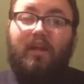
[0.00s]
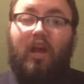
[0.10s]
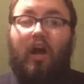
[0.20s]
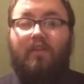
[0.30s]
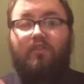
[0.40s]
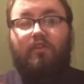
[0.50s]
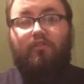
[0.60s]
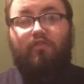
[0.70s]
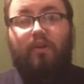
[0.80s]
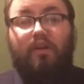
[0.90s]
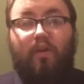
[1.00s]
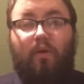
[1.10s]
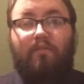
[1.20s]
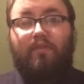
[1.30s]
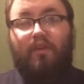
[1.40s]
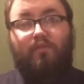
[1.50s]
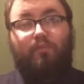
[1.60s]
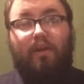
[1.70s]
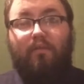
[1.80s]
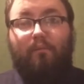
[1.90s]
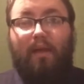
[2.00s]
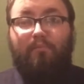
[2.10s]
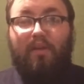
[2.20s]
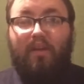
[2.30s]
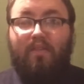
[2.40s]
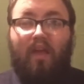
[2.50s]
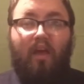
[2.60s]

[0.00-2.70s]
your own videos, whatever it might be,